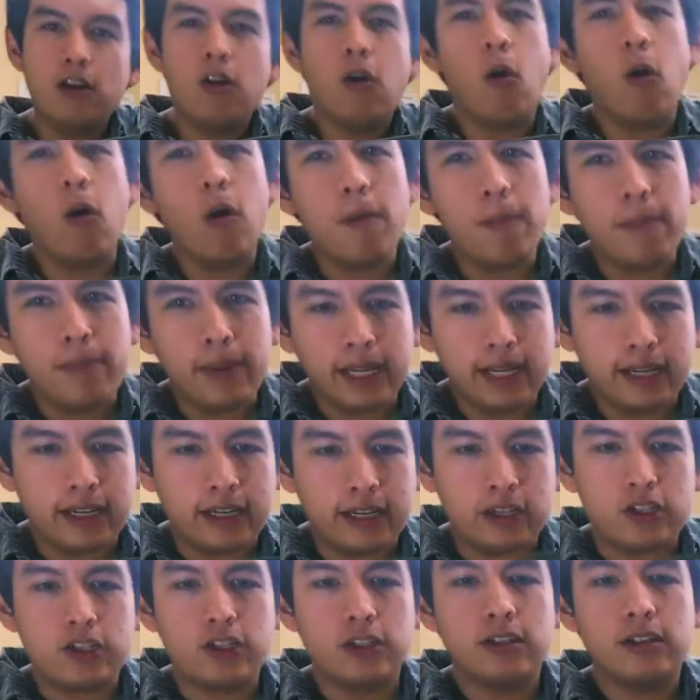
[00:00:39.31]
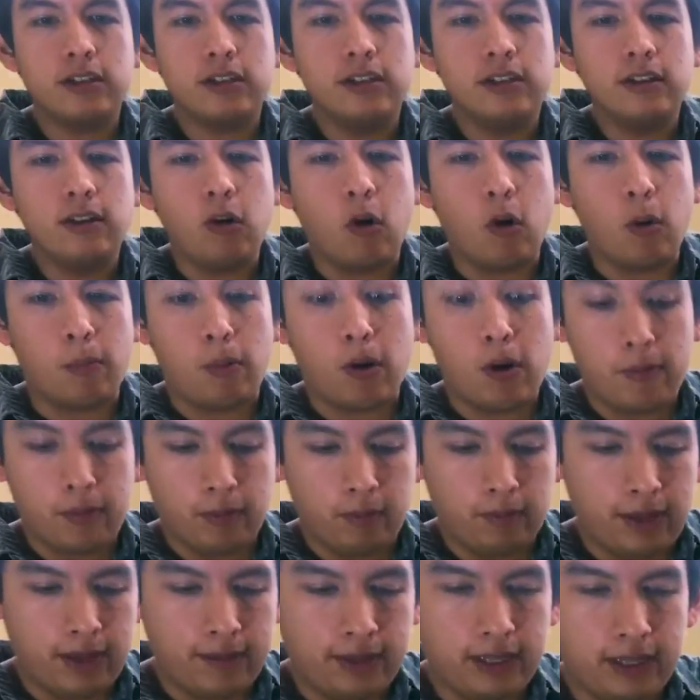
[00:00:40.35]
or pinkish, or purple
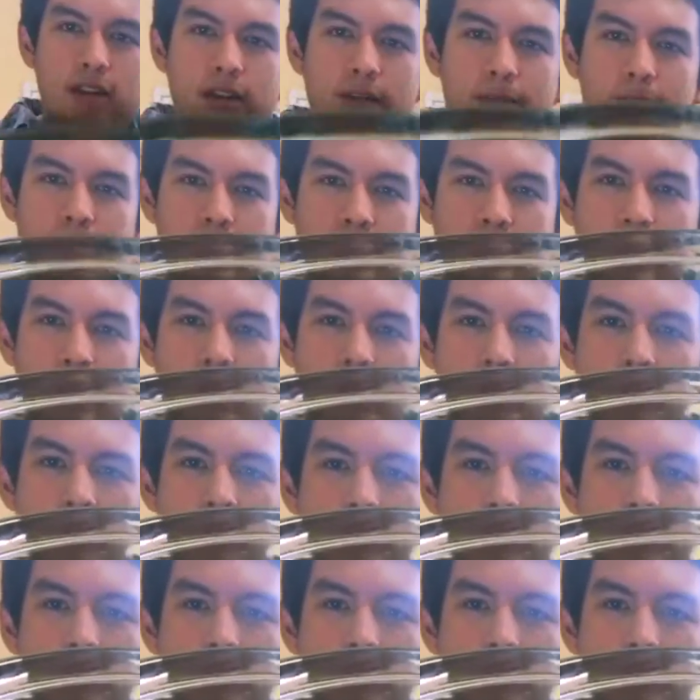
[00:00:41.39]
maybe. Potatoes